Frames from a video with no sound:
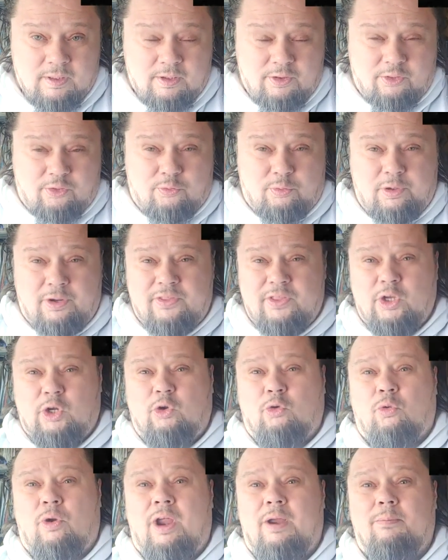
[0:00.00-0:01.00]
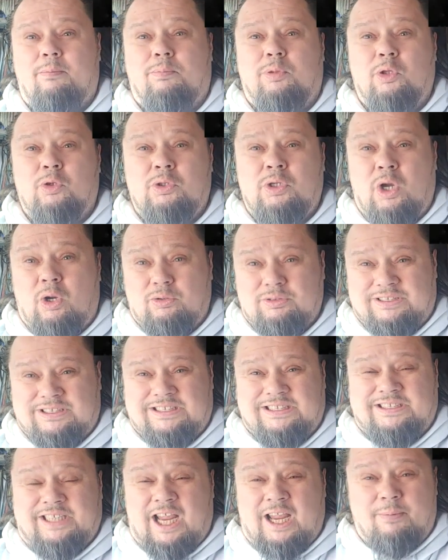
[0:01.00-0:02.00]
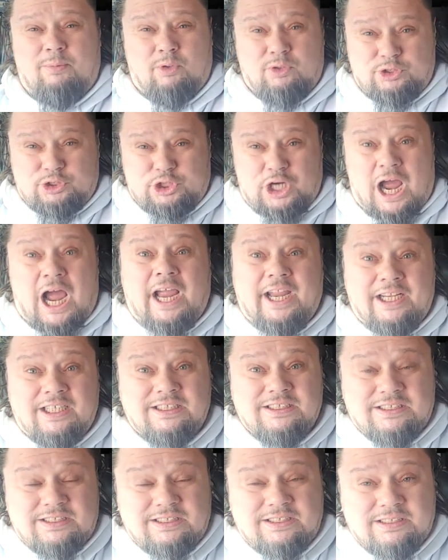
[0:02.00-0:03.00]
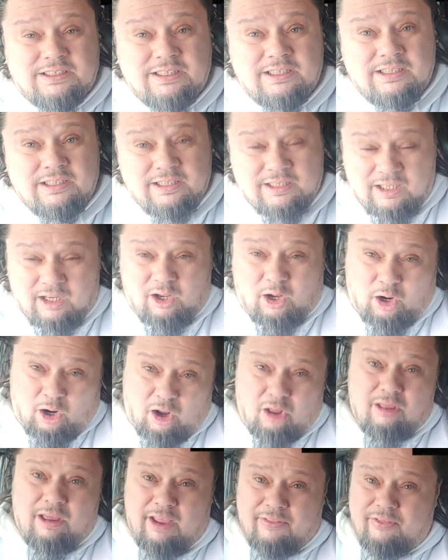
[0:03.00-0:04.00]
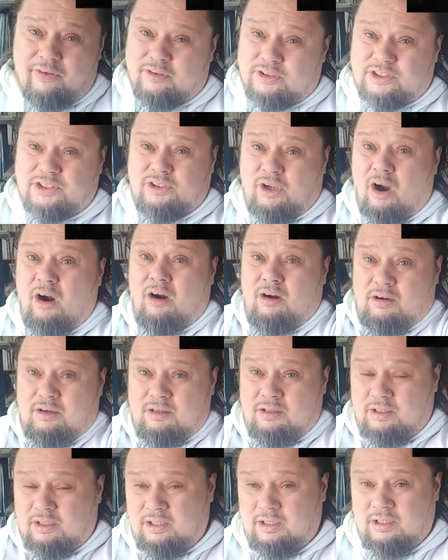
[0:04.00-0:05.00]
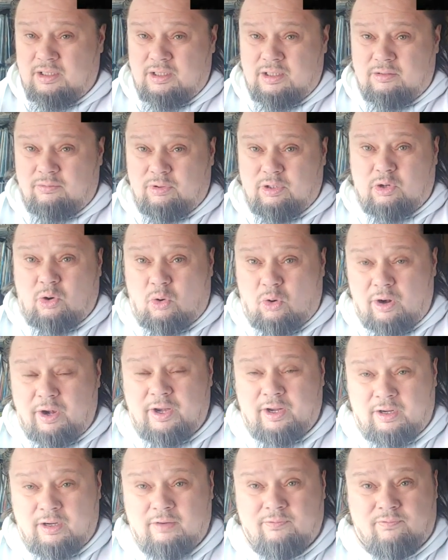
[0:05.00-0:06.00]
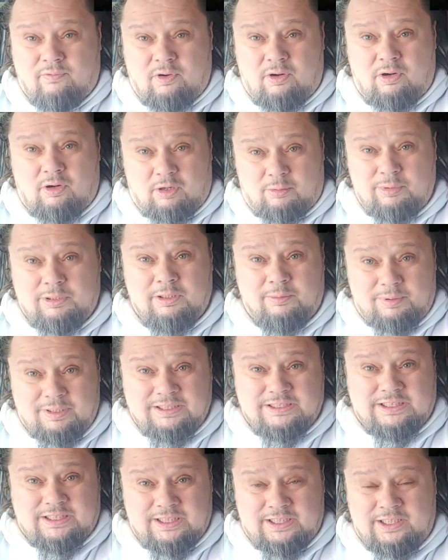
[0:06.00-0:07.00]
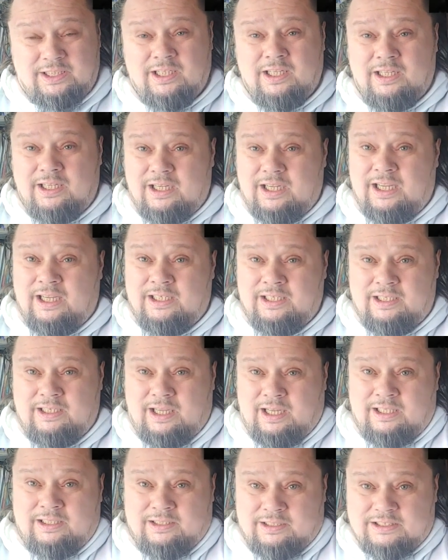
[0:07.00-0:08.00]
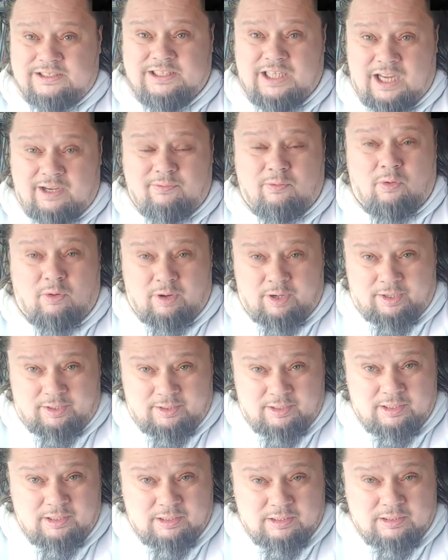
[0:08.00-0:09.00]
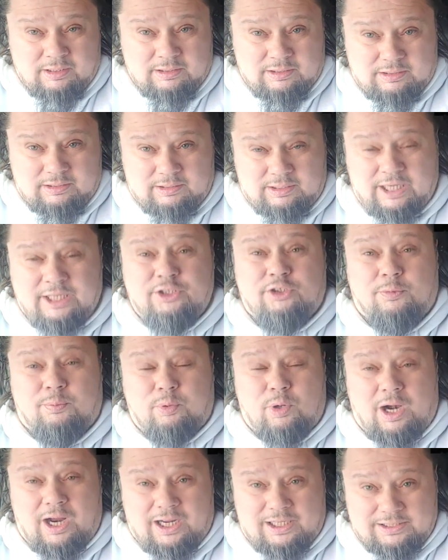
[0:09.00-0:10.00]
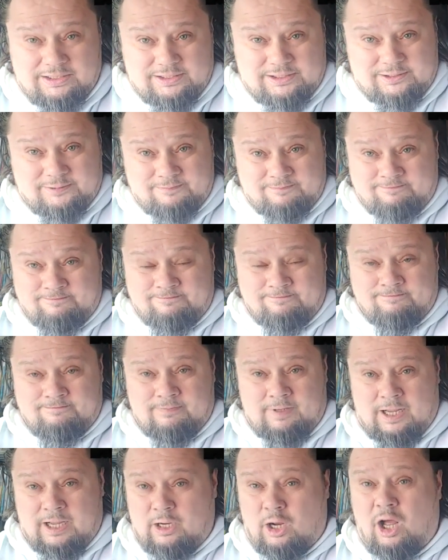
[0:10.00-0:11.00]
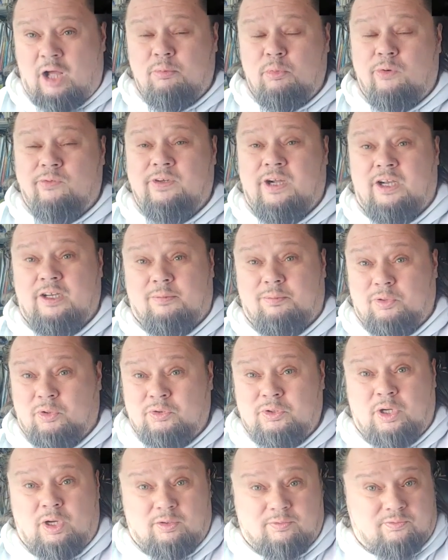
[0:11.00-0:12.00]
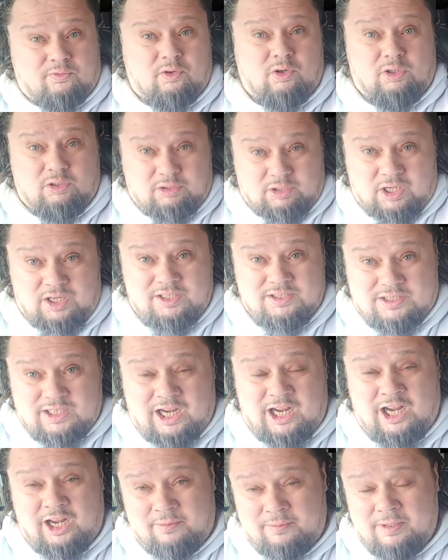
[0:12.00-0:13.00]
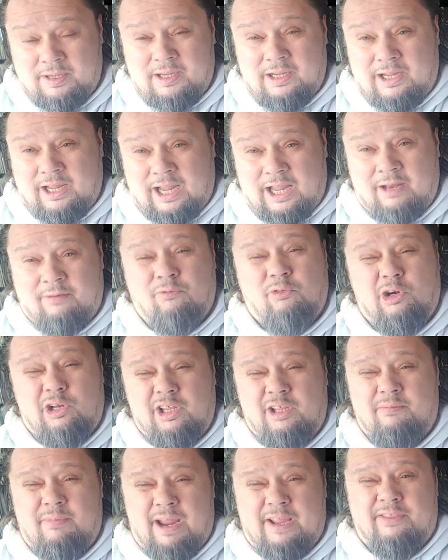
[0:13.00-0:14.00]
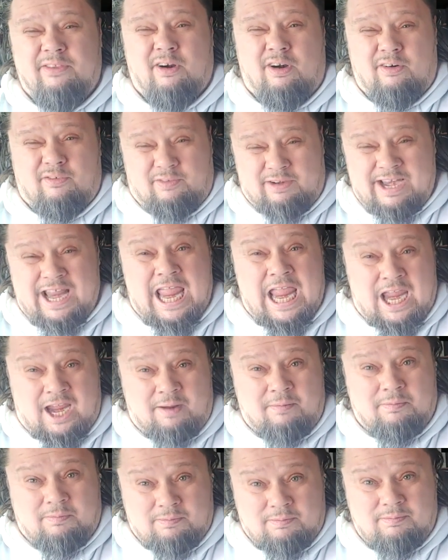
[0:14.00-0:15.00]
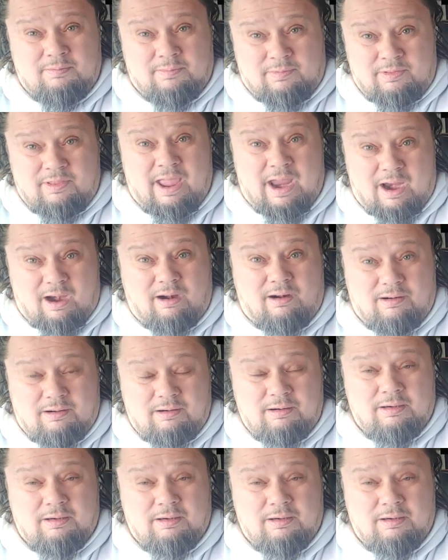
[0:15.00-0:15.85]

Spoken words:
Three of the great Blue Note stable giants all had their start recording for Herman Lubinsky and the Savoy enterprise. and all moved on to Blue Note for a long time and really made their name there.